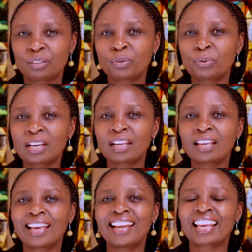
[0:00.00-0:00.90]
to
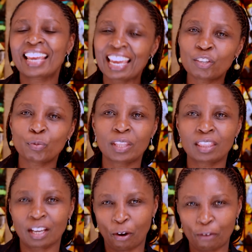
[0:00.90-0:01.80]
really engage
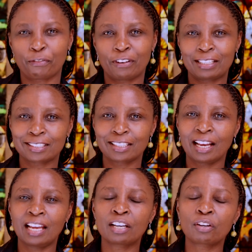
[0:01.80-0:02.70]
with the conference
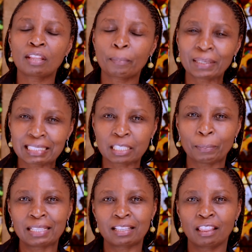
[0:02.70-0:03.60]
and the
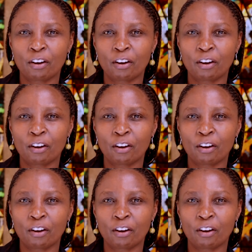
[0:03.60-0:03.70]
participants in the